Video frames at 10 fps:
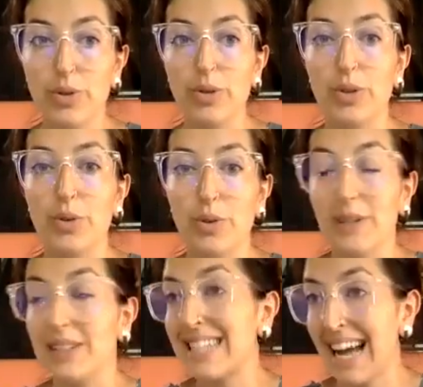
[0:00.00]
cool
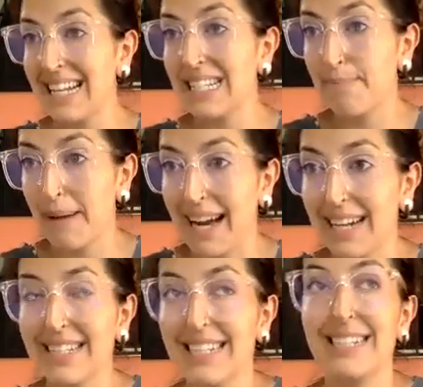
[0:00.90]

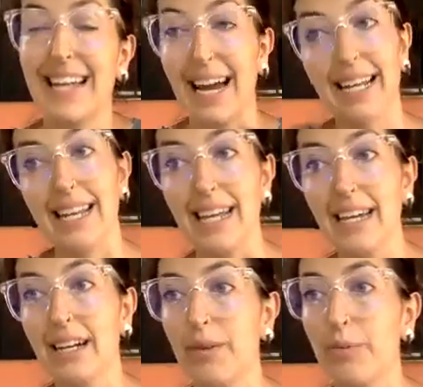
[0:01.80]
science-backed
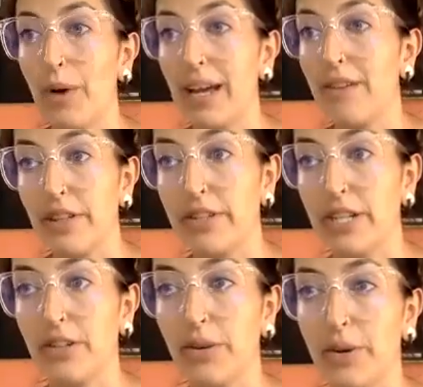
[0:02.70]
technique and way of
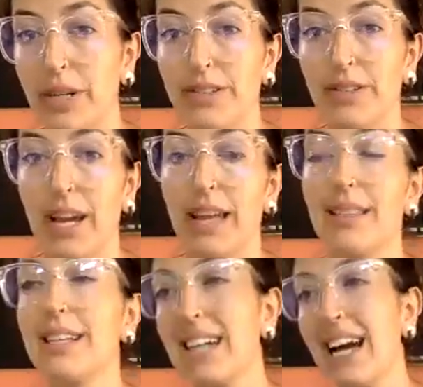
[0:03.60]
using your oils,
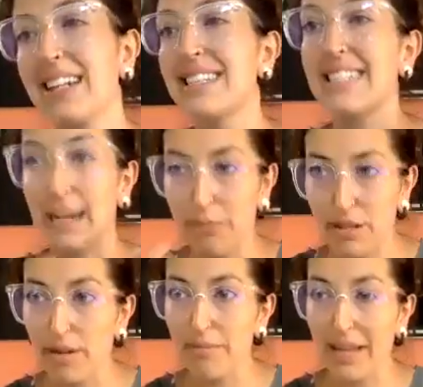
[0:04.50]
okay? This kind of
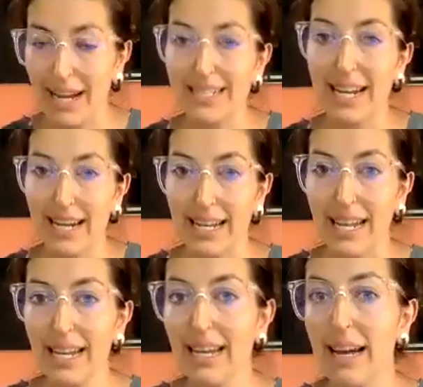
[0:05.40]
stems from that
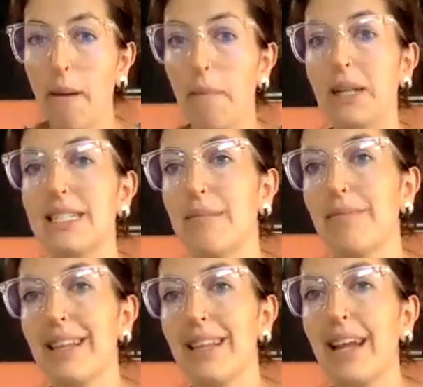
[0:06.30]
technique, but it's
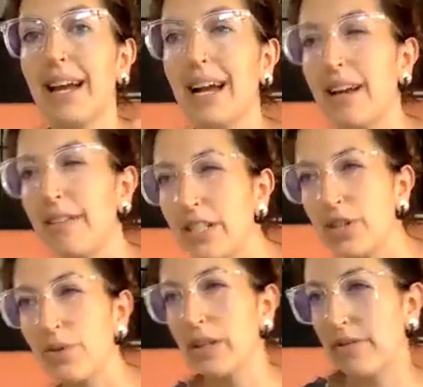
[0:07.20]
something that I kind of
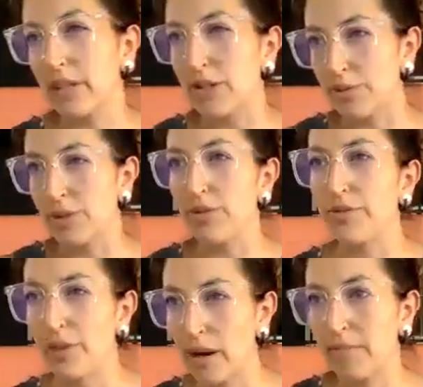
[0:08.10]
intuitively
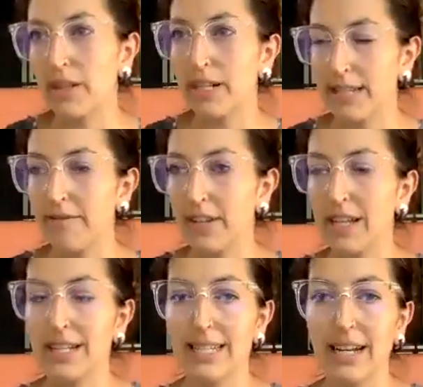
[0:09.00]
drew from the
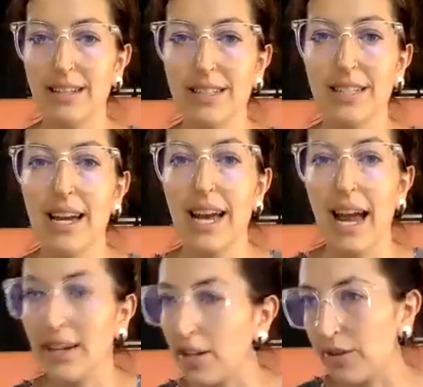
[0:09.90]
Symphony of the Cells
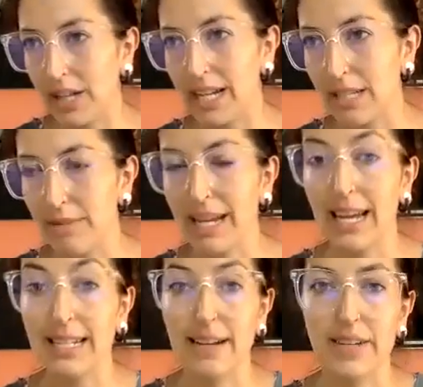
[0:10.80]
and utilize on my
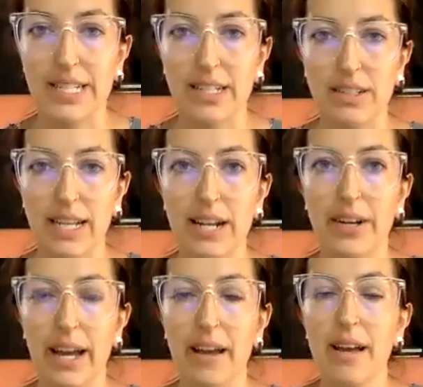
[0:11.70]
kids every single night,
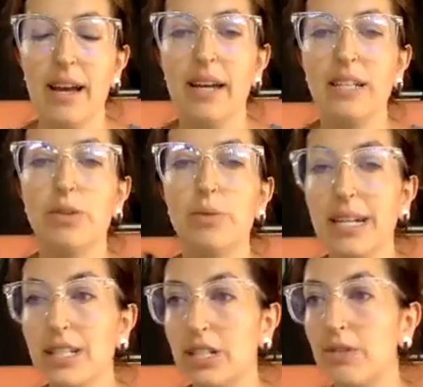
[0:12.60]
okay? So
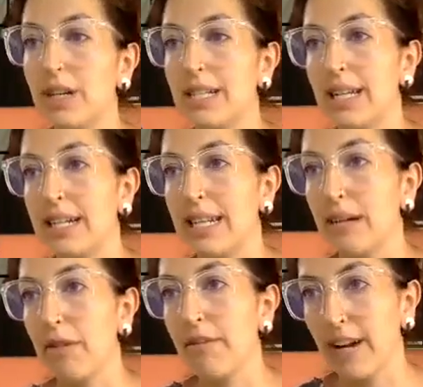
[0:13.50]
what I do is I
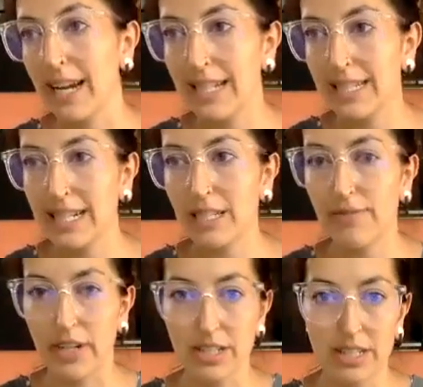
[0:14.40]
take my frankincense
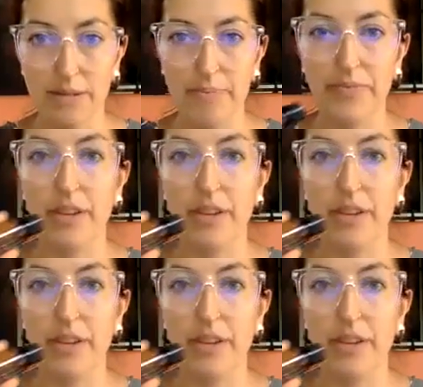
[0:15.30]
first.